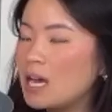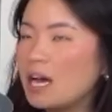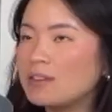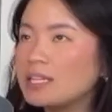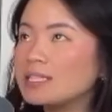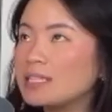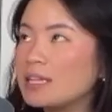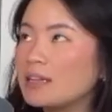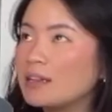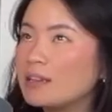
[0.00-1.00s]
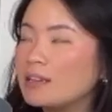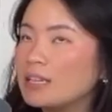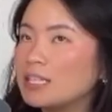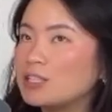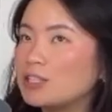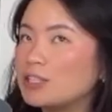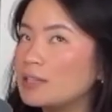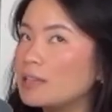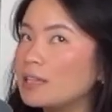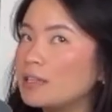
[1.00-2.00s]
I think it's a
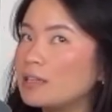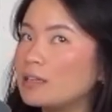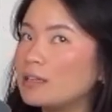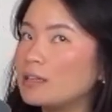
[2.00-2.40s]
good thing,